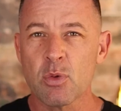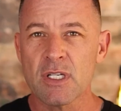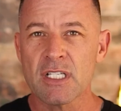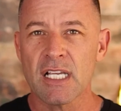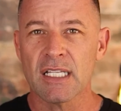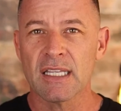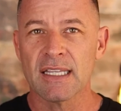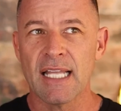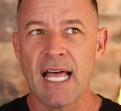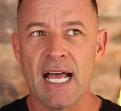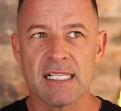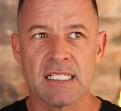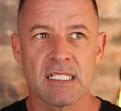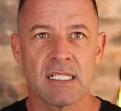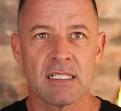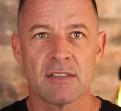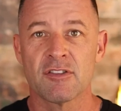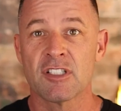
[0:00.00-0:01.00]
was a
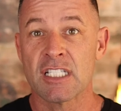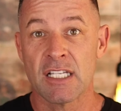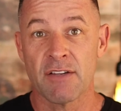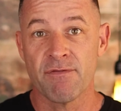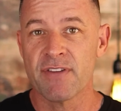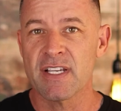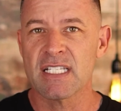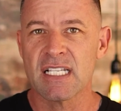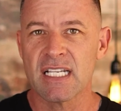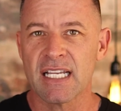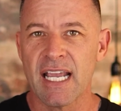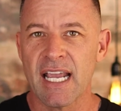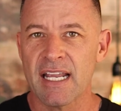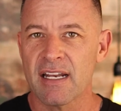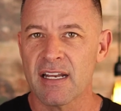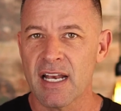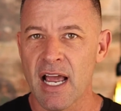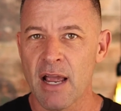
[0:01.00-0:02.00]
less
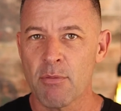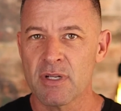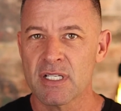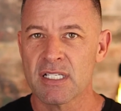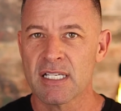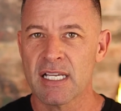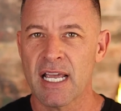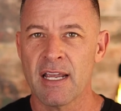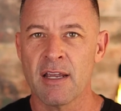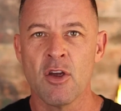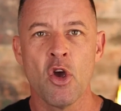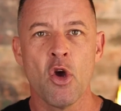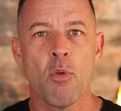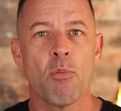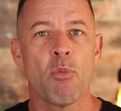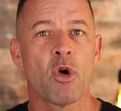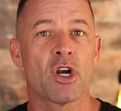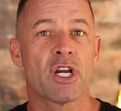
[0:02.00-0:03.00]
sophisticated, I would say,
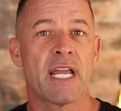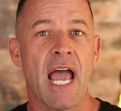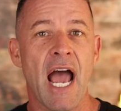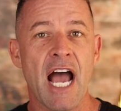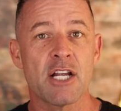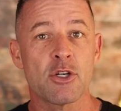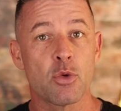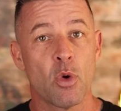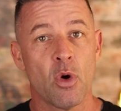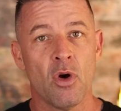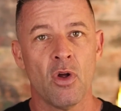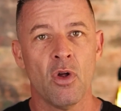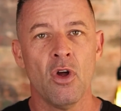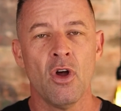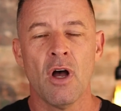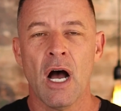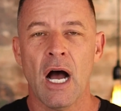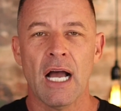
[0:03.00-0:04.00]
more casual,
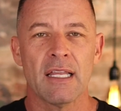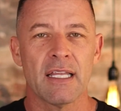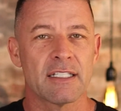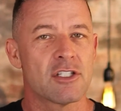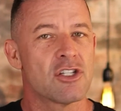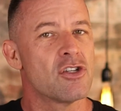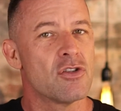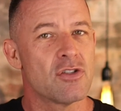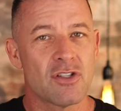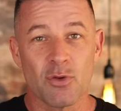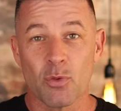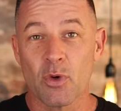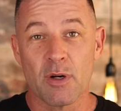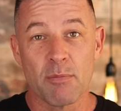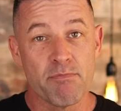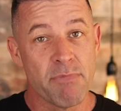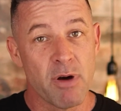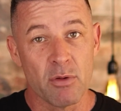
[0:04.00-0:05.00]
I like to use the
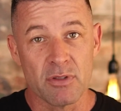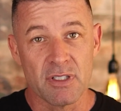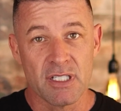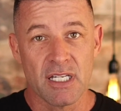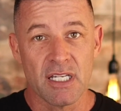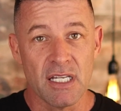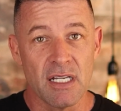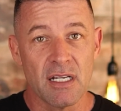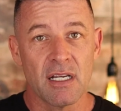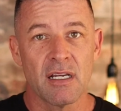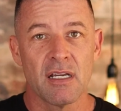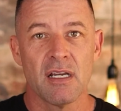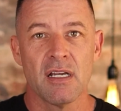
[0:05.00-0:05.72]
word boutique